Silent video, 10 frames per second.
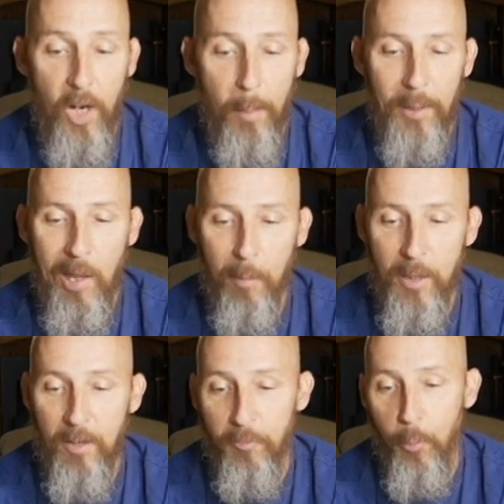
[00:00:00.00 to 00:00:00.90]
Hobby
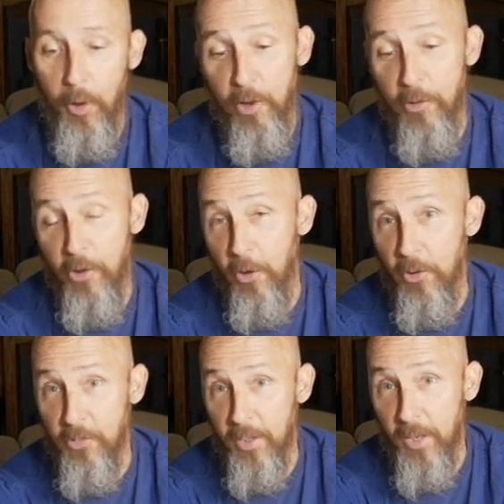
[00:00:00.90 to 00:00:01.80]
Lobby for 100
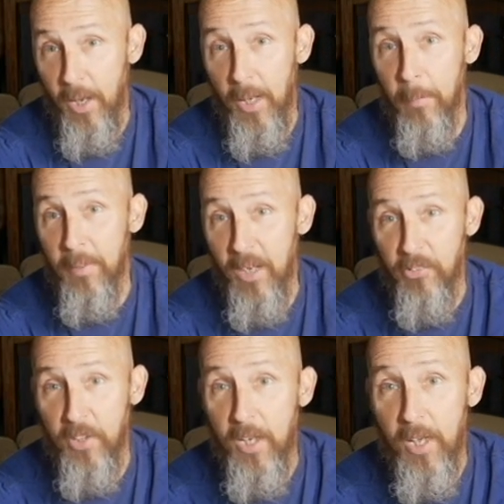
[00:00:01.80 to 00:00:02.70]
yards, and I am
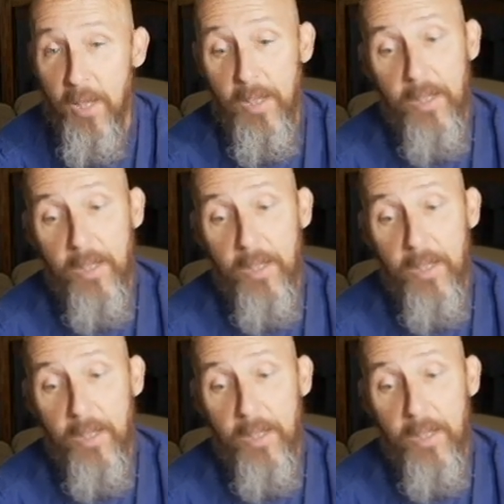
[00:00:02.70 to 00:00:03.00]
guessing